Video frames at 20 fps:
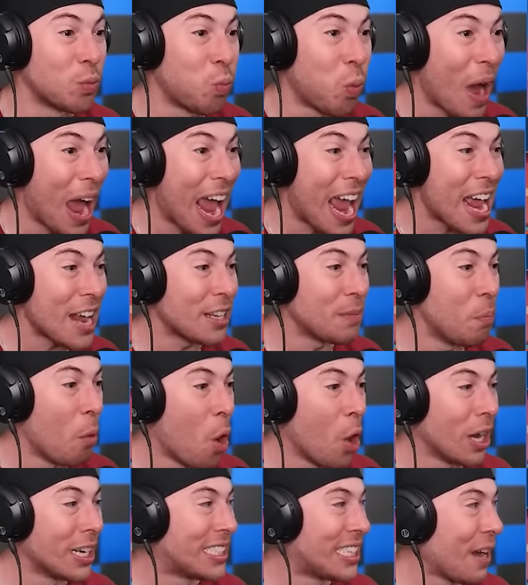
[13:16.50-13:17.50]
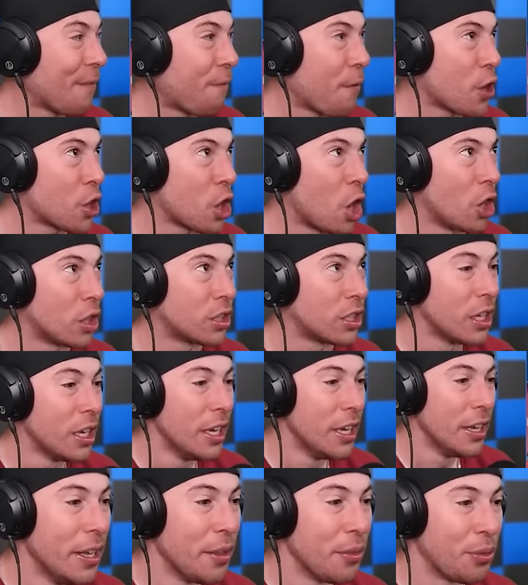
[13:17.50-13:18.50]
way more difficult.
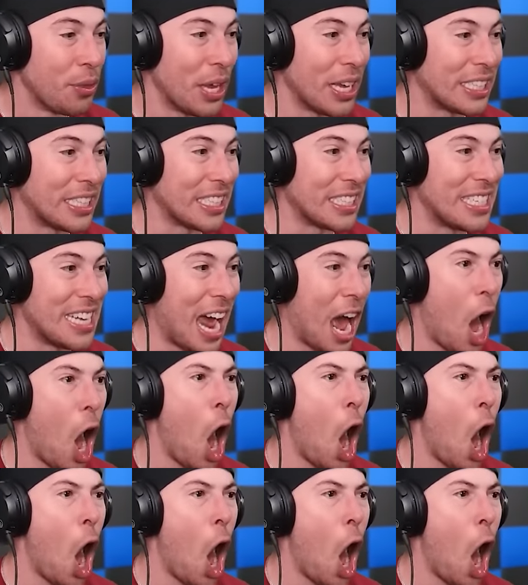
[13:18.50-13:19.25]
This is not...